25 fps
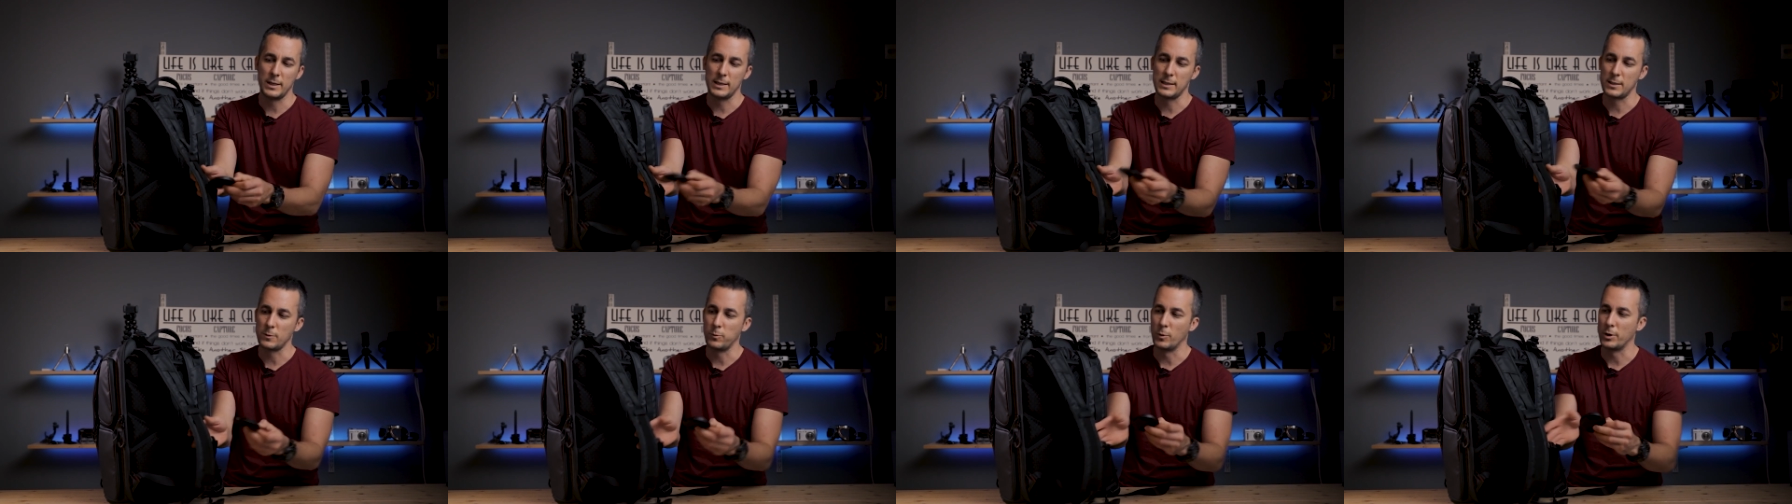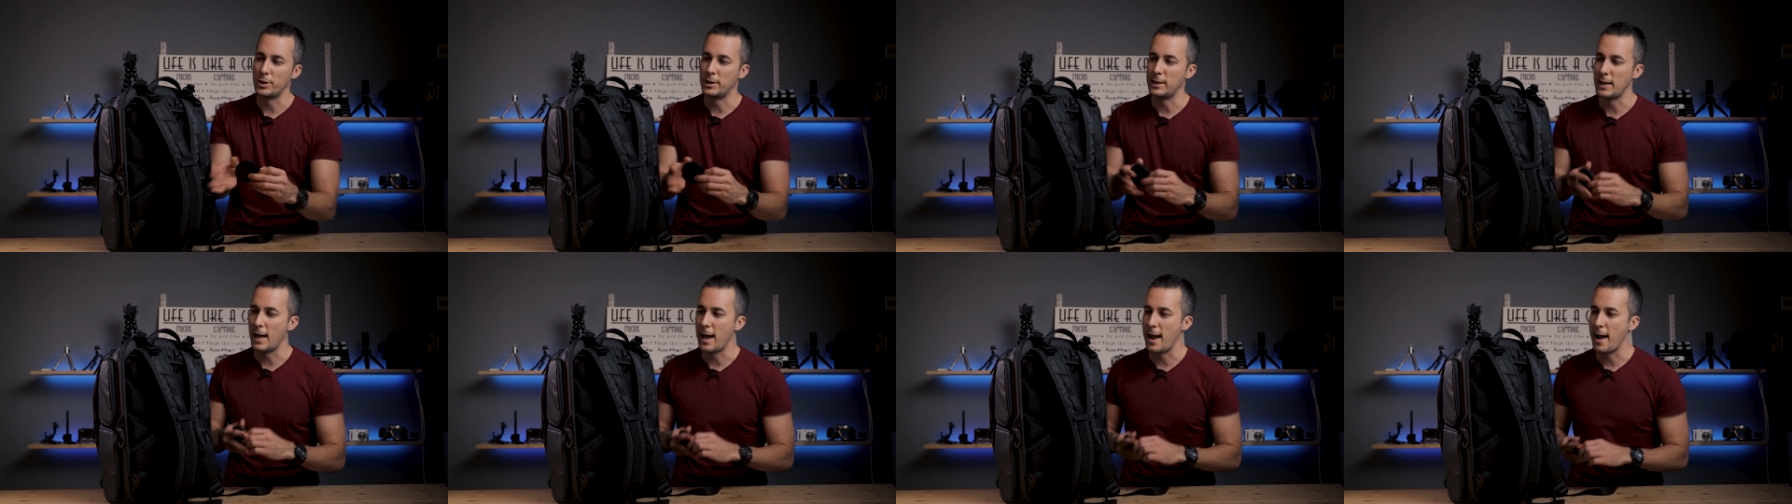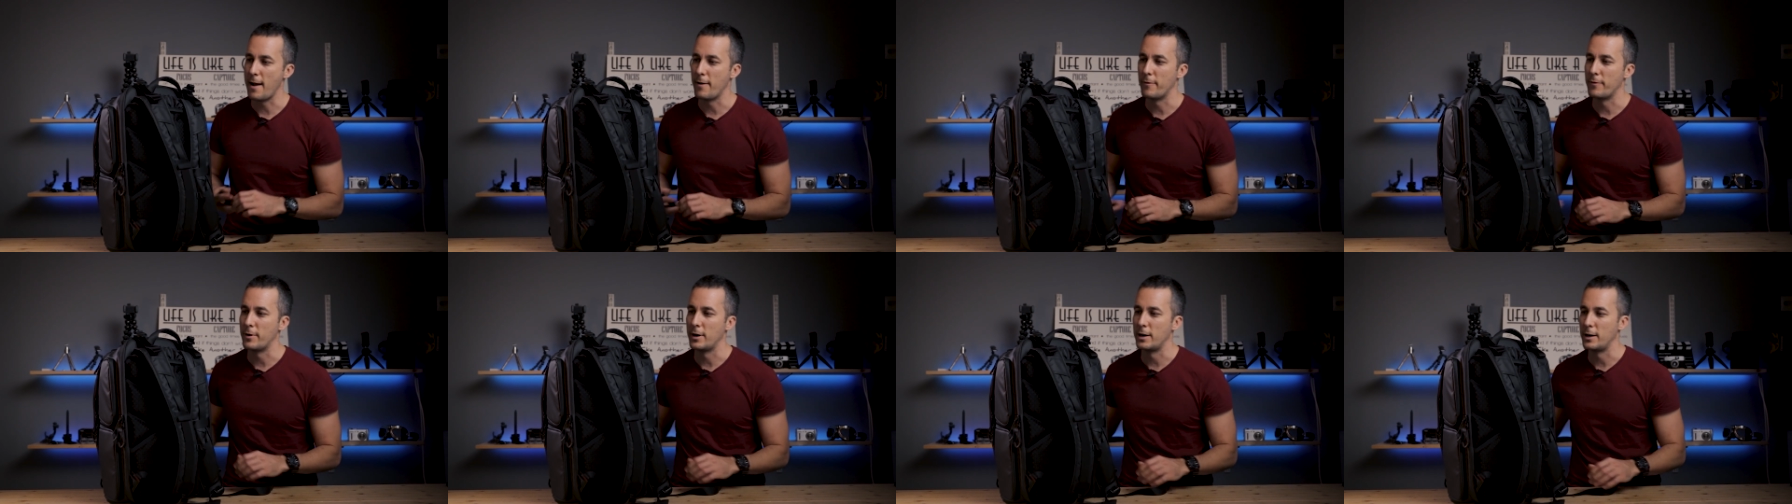this
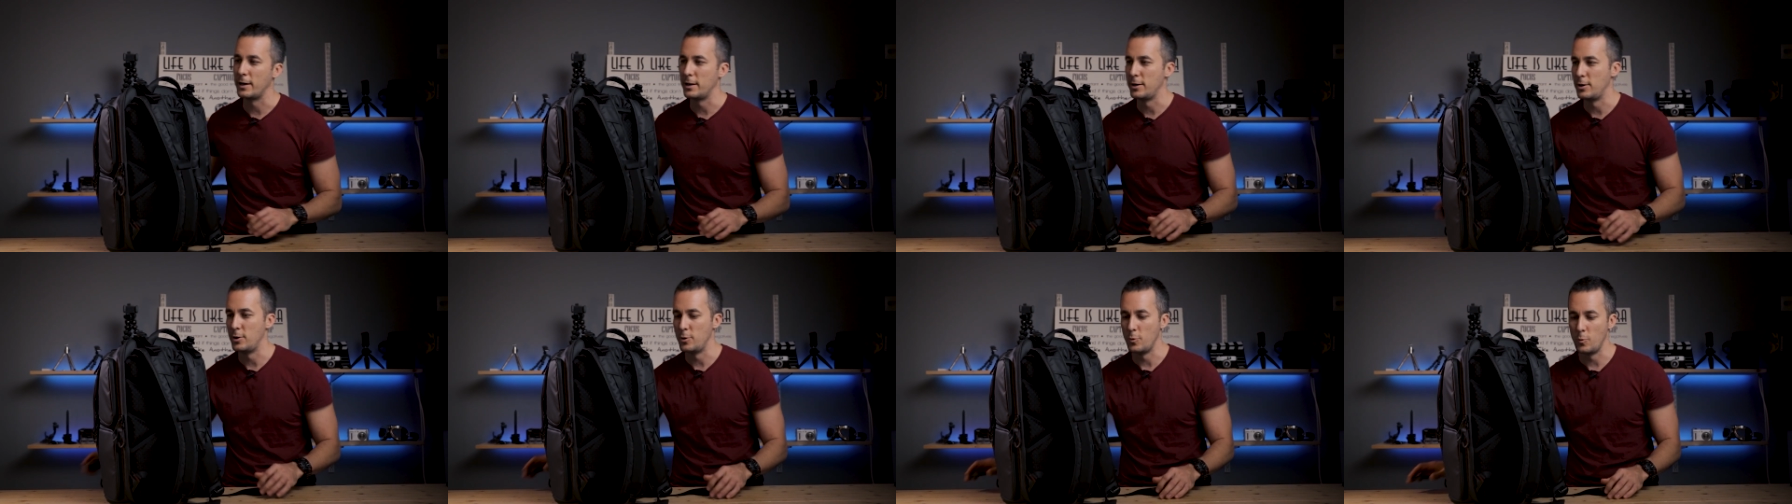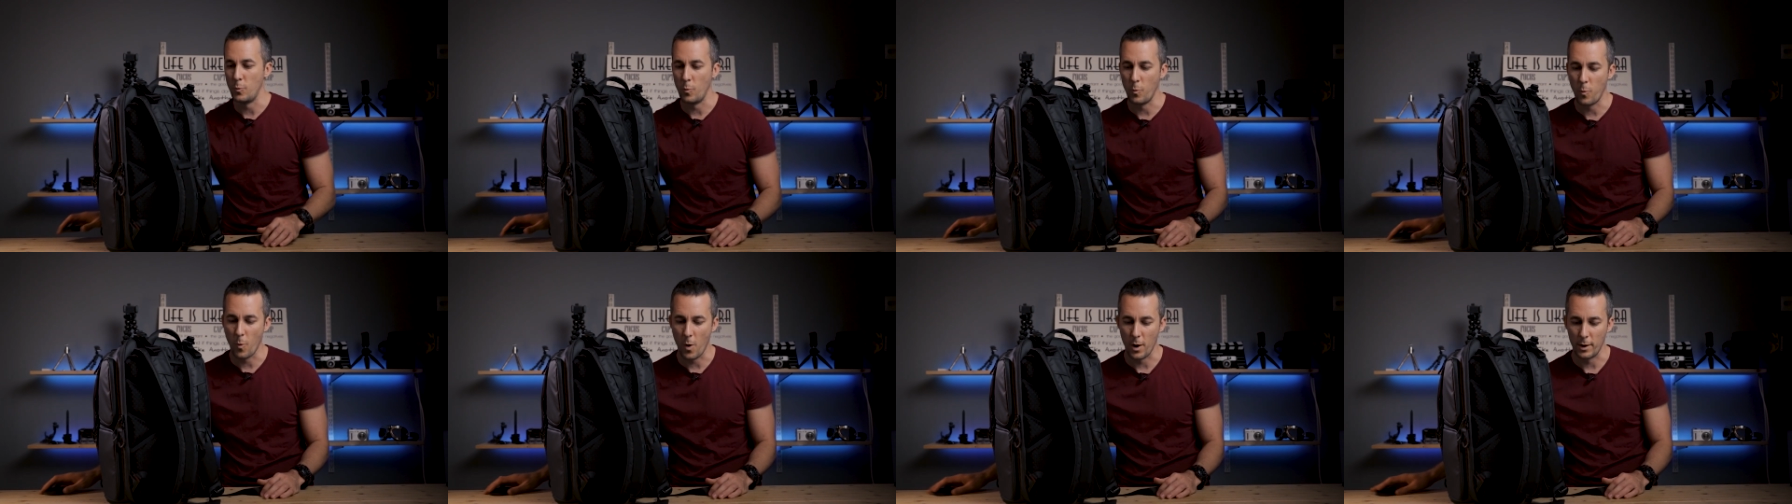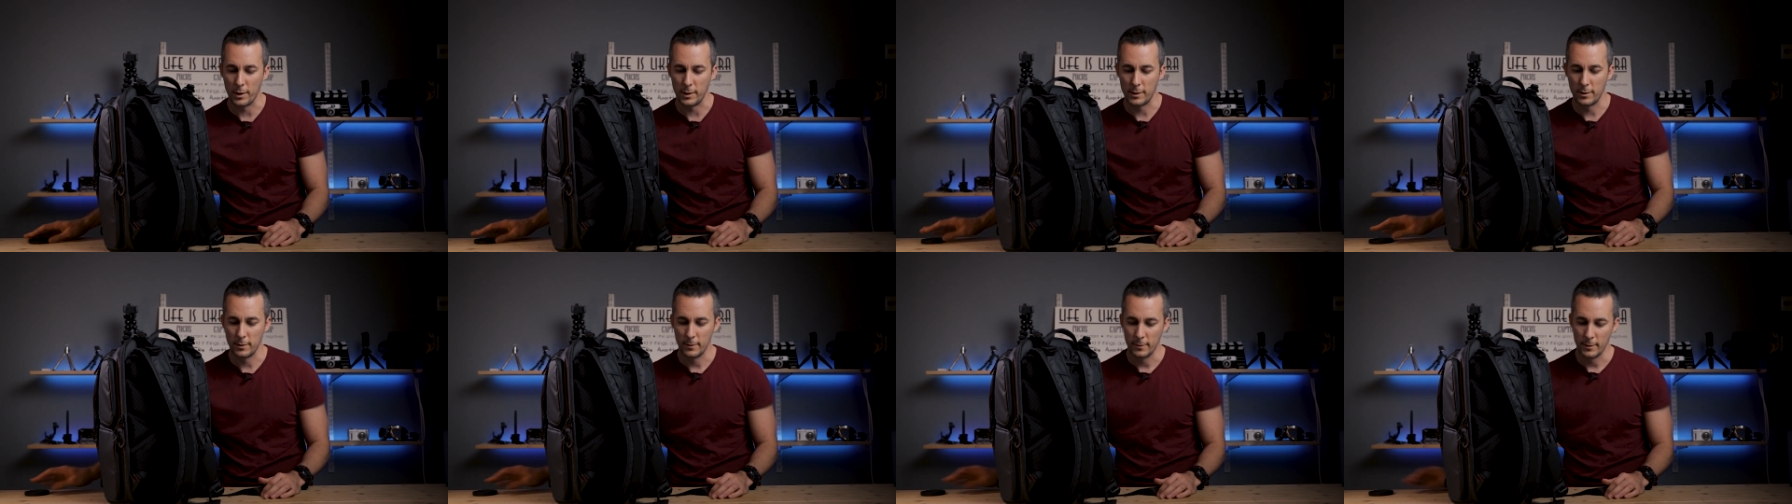whatever you
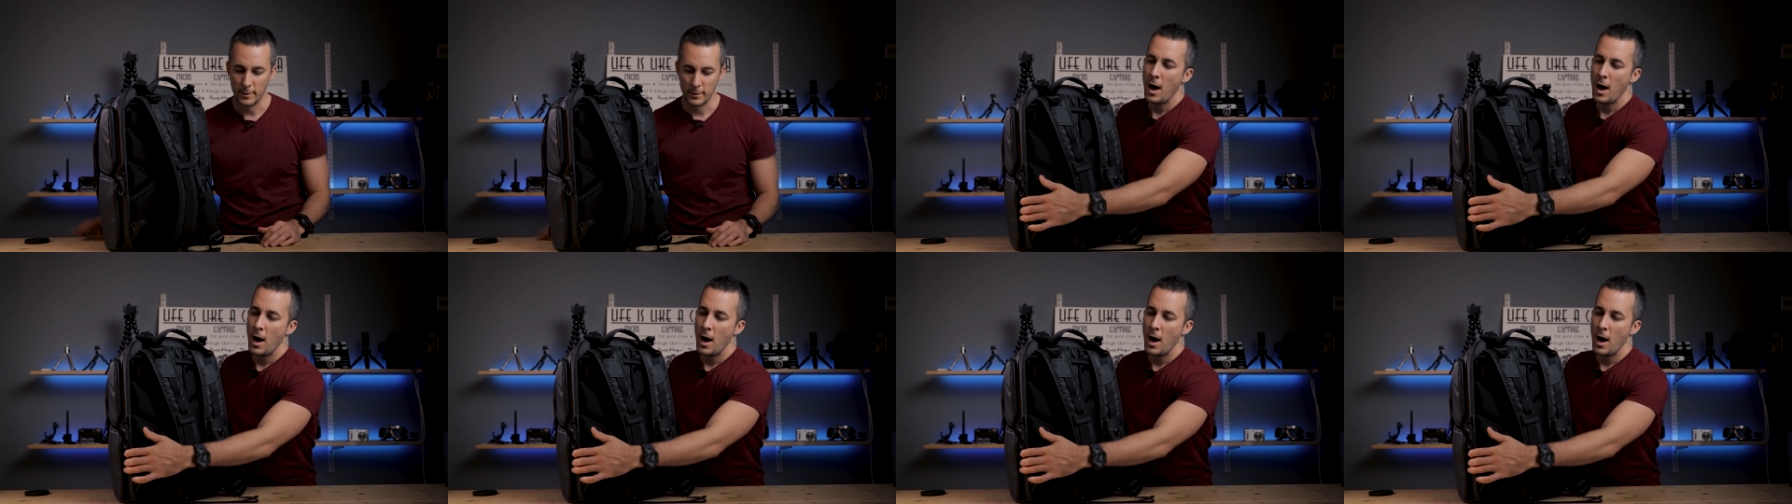want.